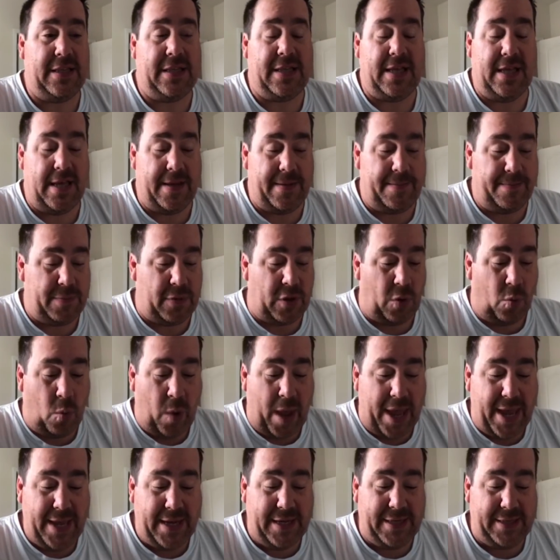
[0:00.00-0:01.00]
The the
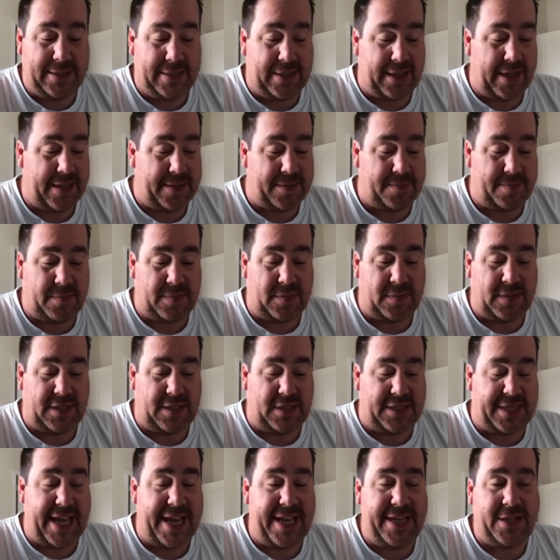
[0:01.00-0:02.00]
way in the
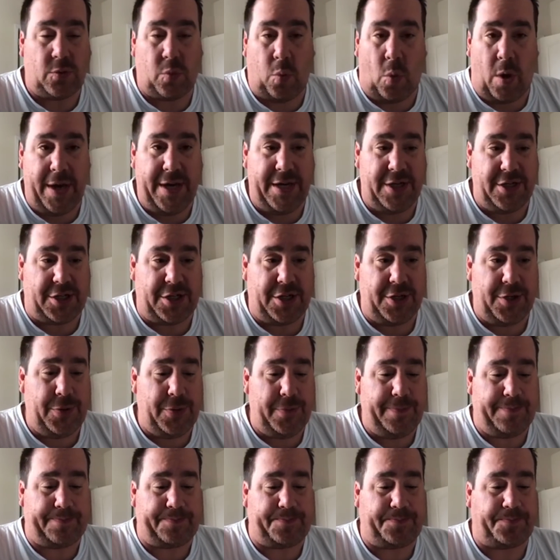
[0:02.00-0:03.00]
days one and
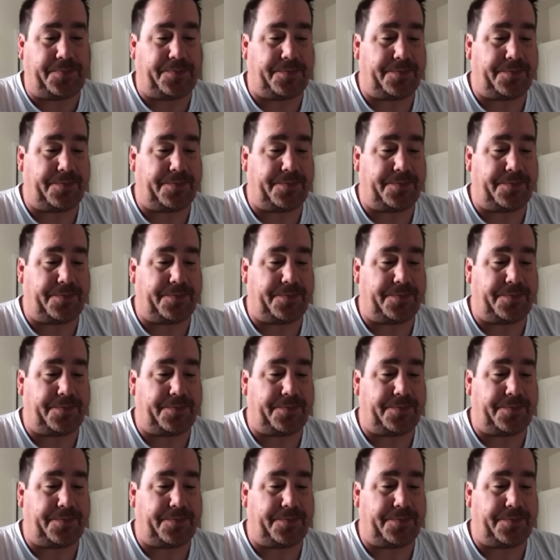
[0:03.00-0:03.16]
two,